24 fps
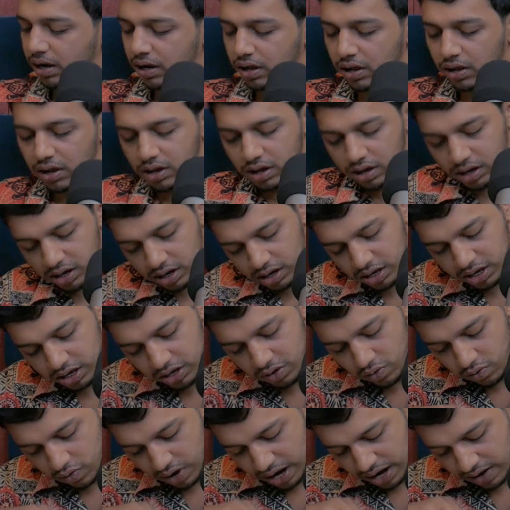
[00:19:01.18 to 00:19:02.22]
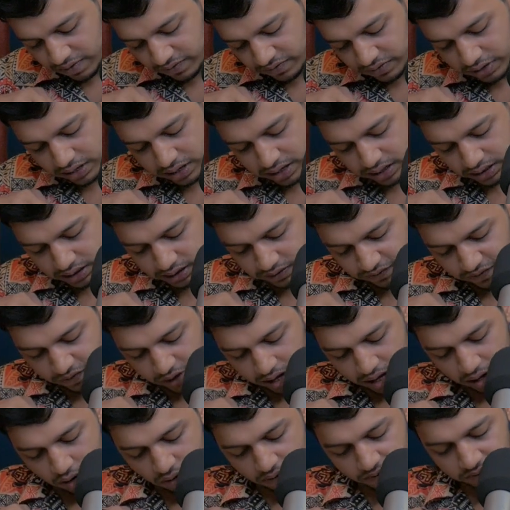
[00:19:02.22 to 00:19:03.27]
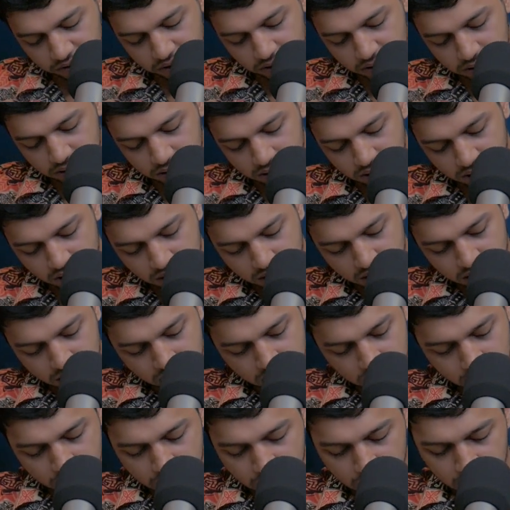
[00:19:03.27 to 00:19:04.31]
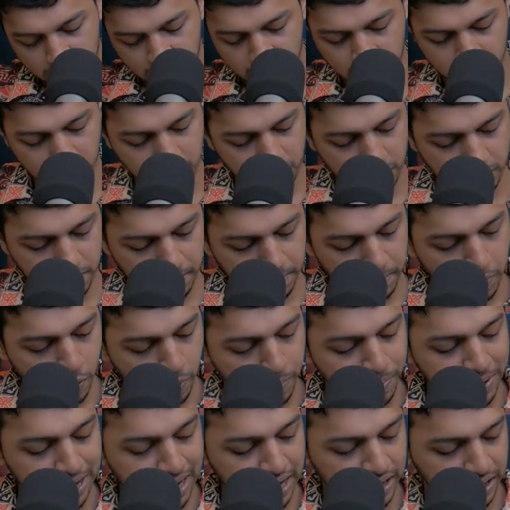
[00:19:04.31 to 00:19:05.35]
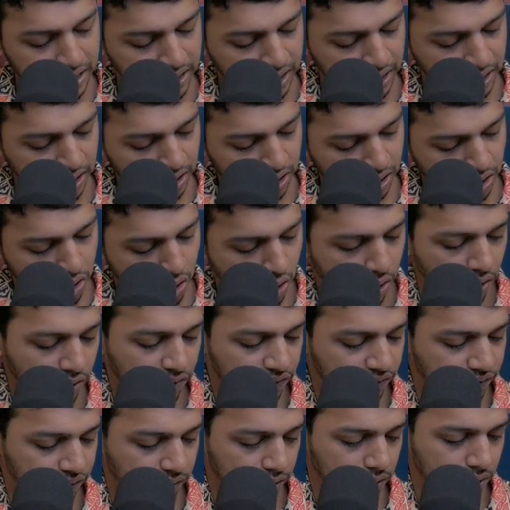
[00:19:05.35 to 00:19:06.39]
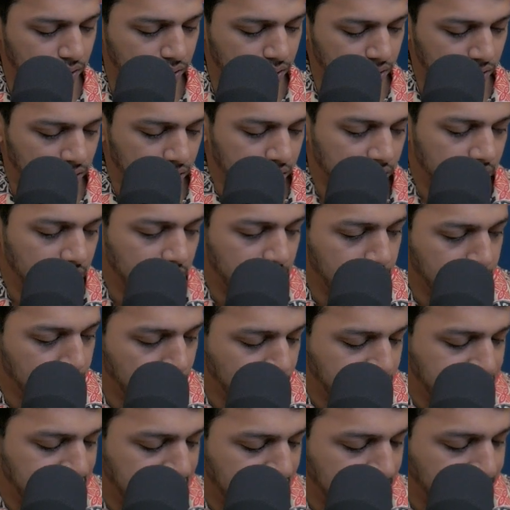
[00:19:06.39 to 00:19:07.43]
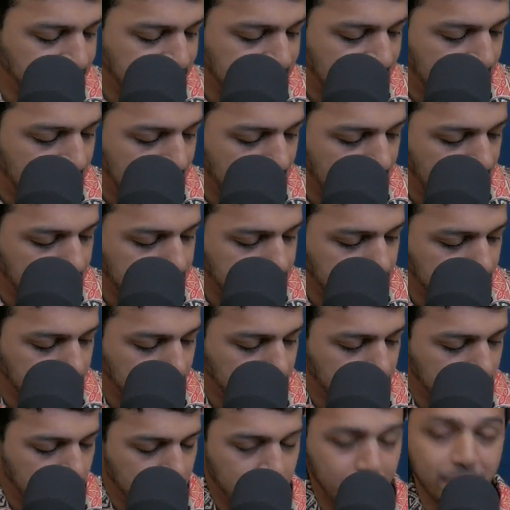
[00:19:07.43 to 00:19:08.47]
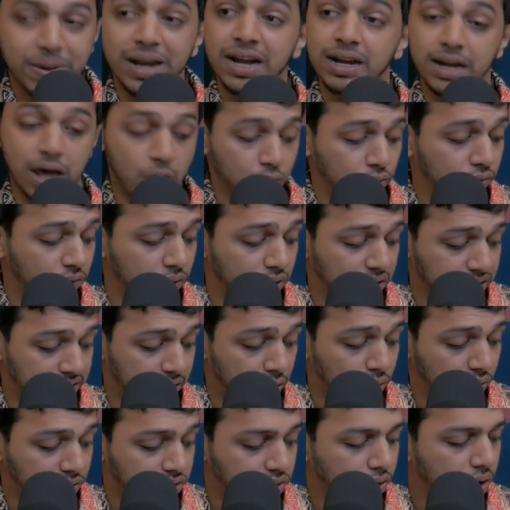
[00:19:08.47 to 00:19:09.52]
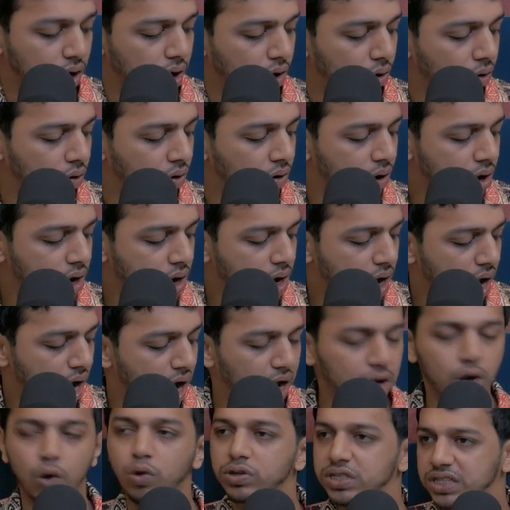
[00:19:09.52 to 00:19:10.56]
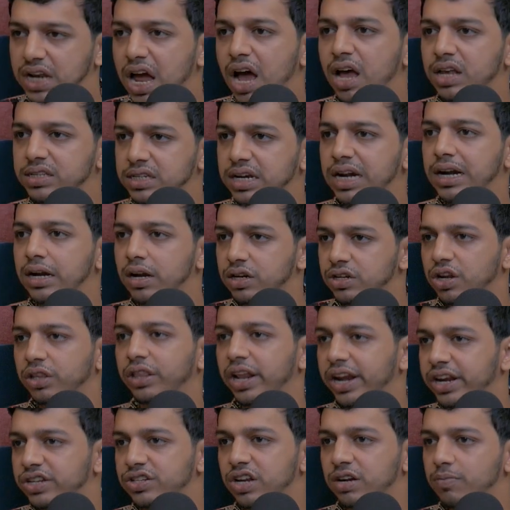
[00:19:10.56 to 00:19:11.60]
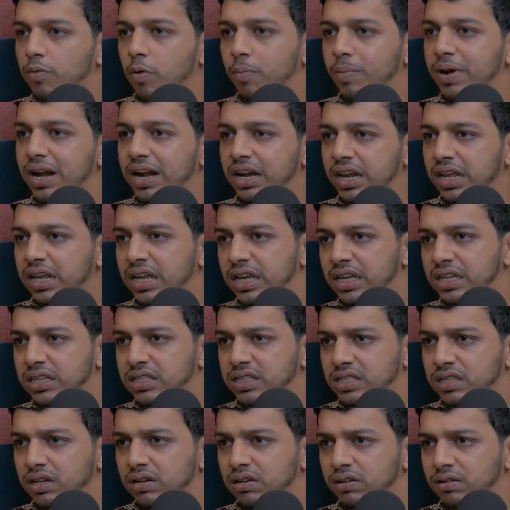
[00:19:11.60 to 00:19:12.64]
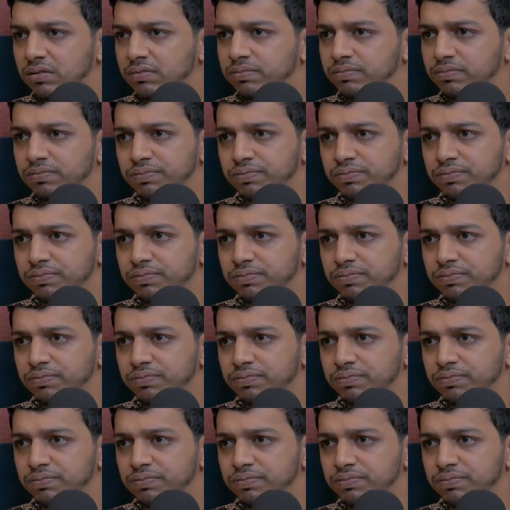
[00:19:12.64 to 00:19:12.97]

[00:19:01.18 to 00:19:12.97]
but you have this figure of the mobility of Muslims that has been downwards, and also how across caste intergenerational mobility is